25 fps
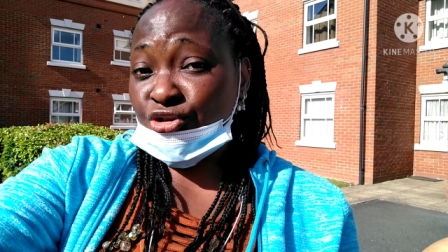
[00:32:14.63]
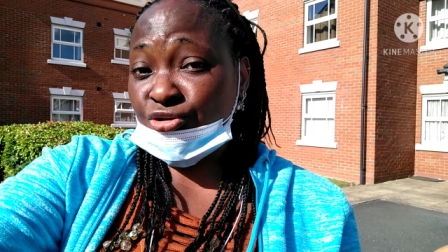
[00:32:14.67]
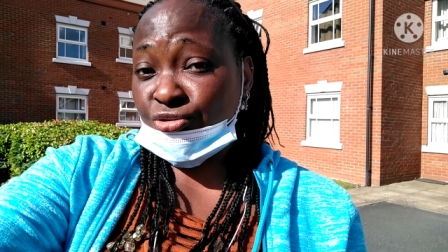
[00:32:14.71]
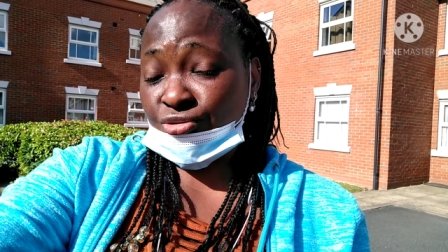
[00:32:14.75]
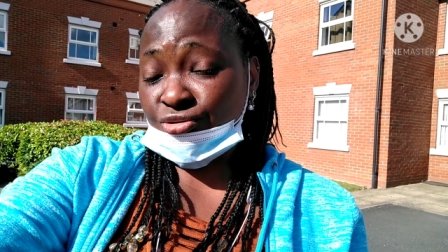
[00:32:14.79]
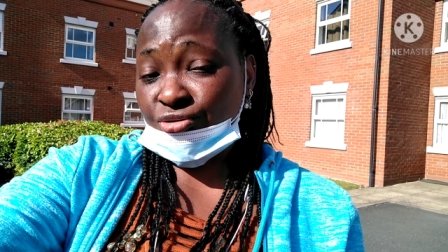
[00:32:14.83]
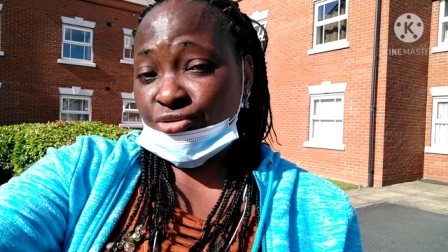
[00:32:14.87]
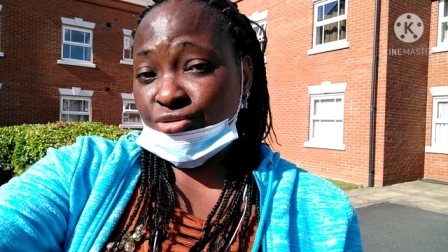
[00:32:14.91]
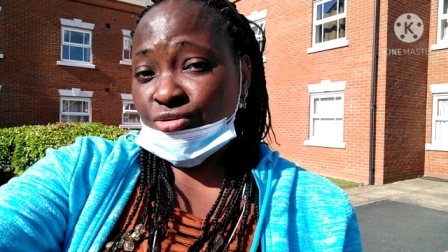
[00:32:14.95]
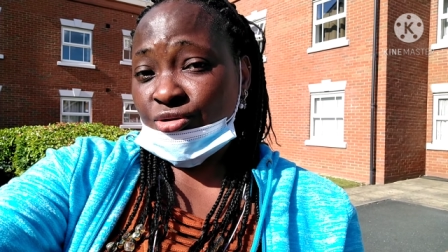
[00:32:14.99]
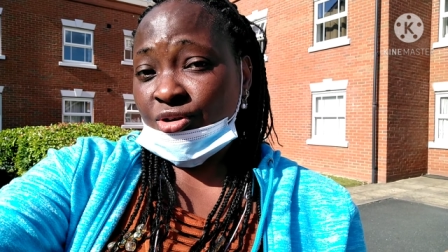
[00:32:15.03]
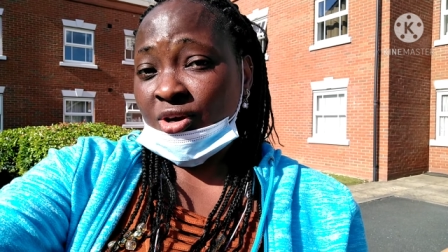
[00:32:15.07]

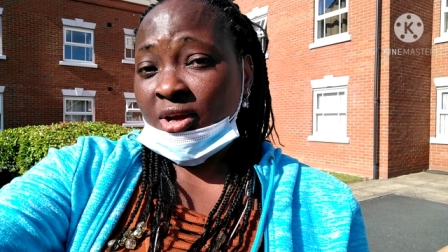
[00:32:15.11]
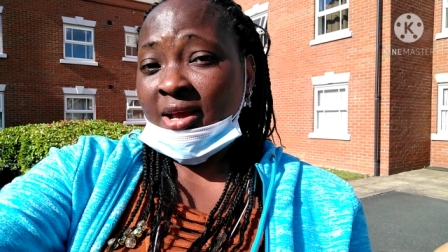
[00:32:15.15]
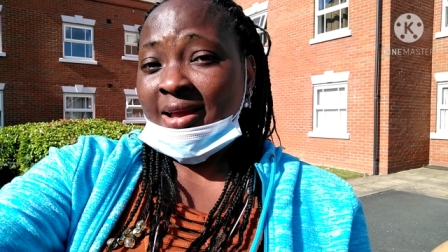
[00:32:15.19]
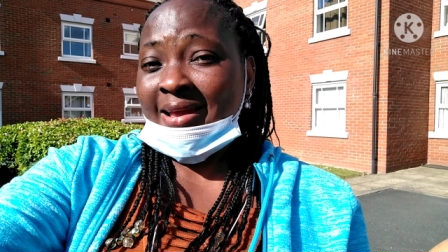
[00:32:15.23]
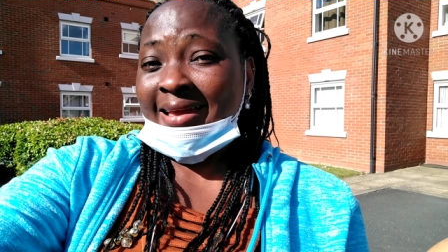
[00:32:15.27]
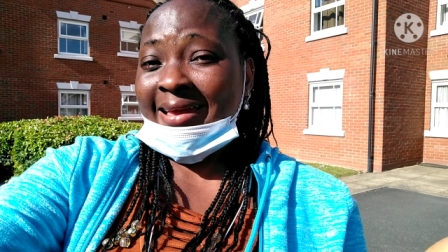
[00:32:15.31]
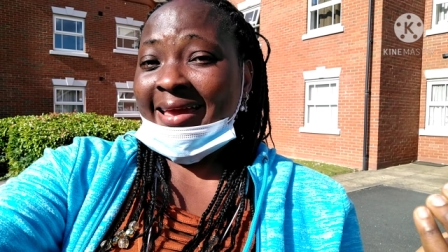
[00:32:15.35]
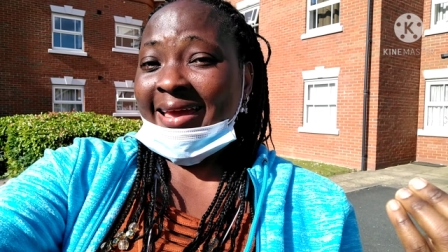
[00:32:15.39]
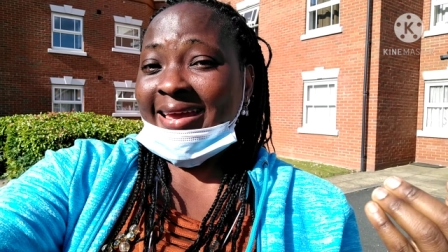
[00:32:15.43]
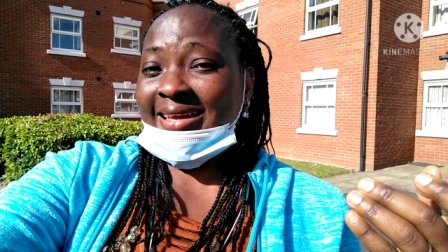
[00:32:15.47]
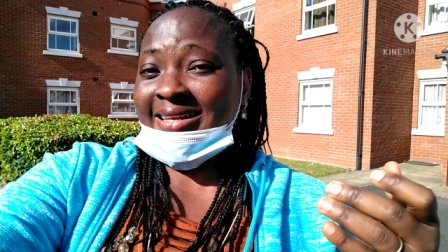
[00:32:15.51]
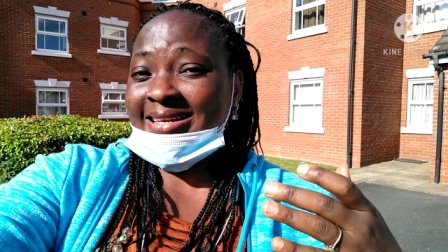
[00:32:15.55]
to
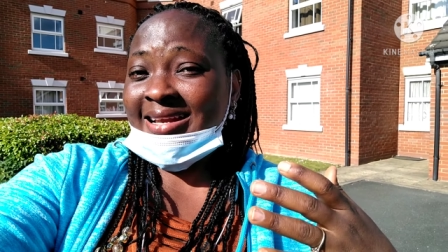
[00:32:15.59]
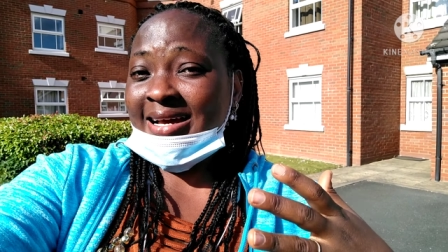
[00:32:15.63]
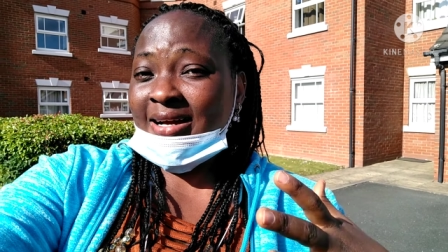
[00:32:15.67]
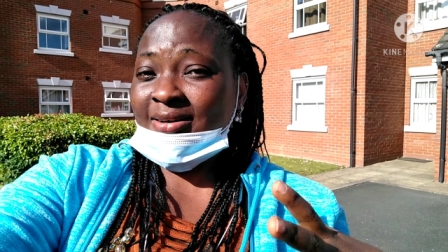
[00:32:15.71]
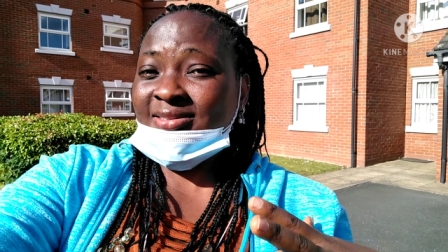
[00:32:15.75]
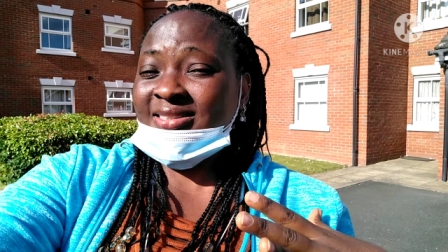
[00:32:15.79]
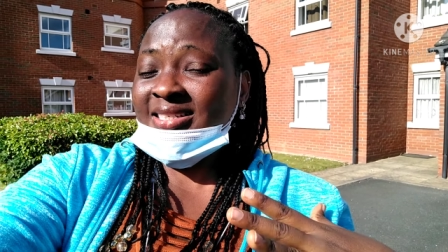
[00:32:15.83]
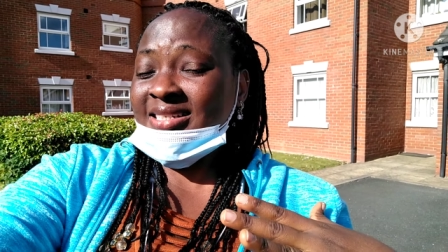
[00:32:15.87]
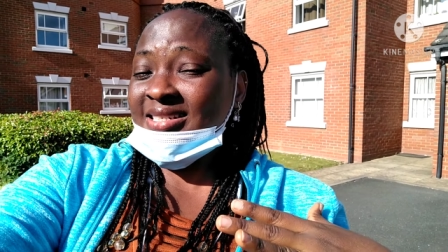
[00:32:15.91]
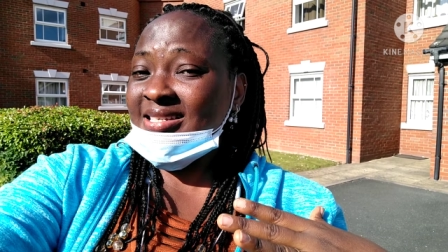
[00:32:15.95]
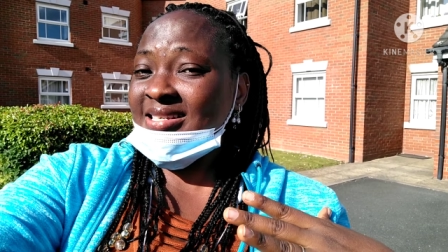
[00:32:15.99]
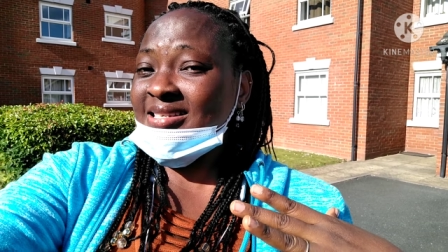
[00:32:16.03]
and
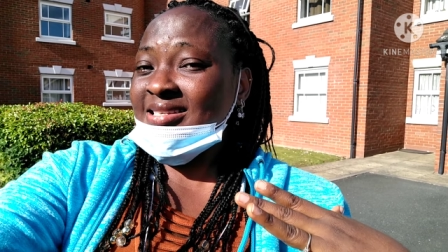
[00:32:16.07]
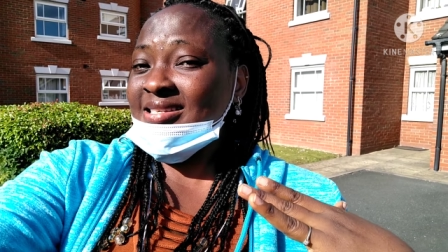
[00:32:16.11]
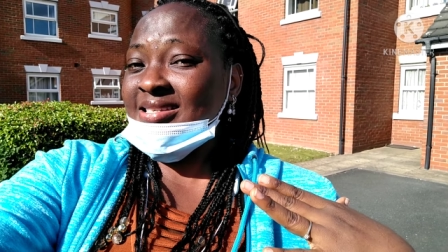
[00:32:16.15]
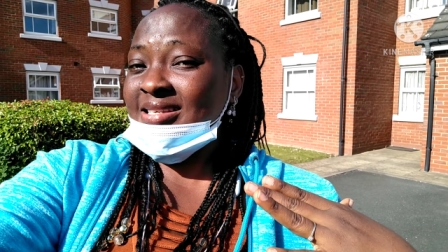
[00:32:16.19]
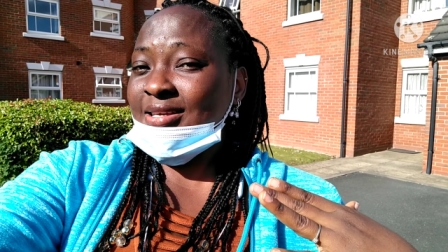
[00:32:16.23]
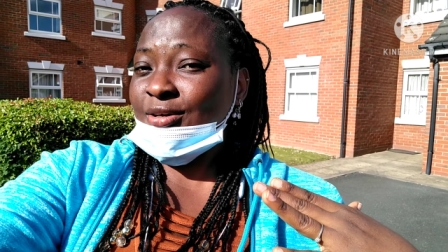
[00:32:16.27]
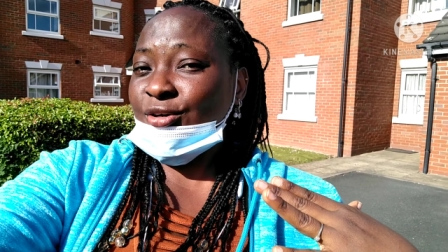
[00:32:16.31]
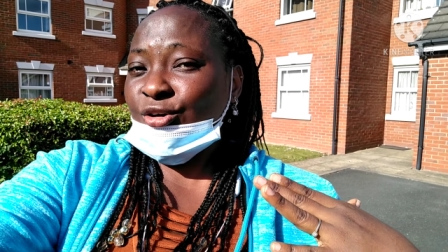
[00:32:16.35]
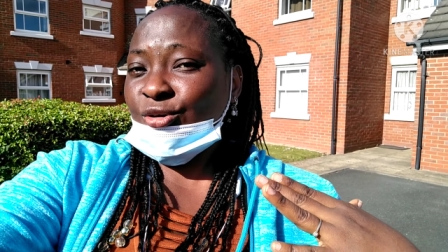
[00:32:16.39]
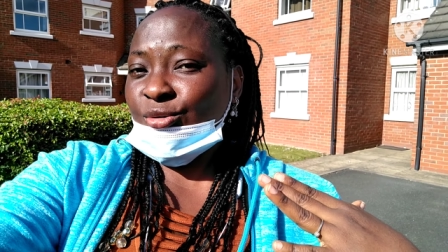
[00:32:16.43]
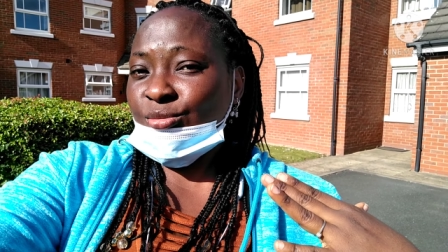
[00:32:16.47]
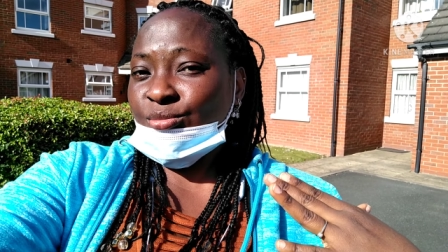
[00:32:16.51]
now this
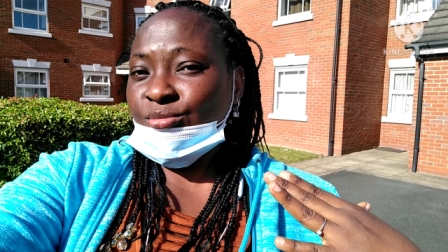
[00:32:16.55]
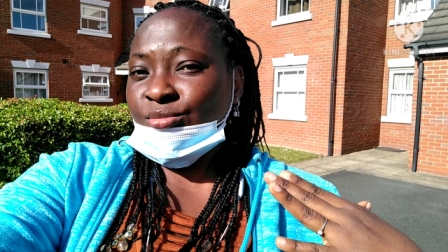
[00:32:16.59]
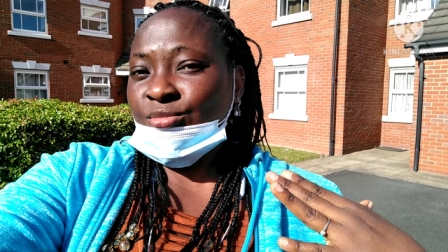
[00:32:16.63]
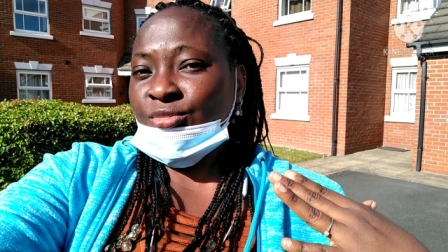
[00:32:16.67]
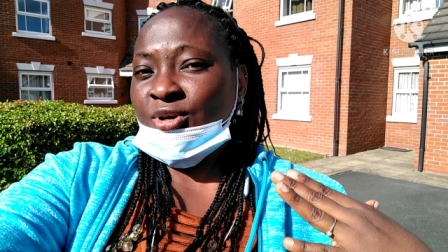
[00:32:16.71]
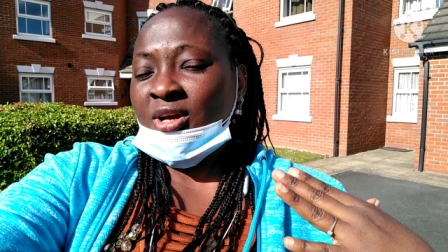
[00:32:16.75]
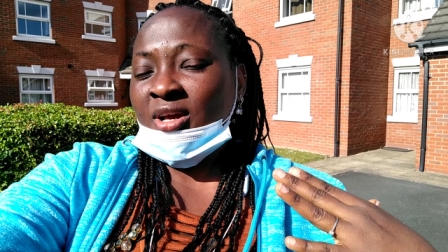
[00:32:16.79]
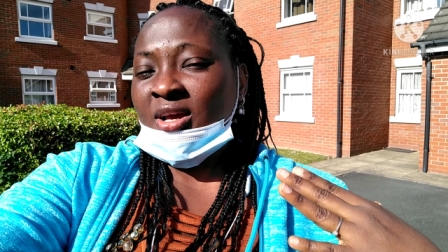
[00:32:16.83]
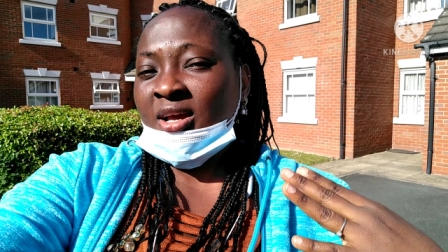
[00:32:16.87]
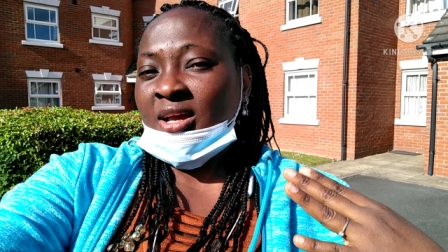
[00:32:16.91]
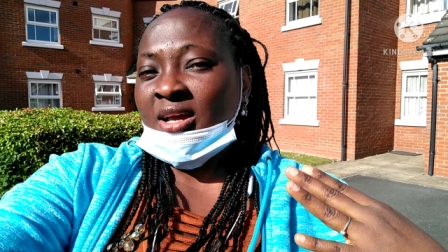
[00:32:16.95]
is um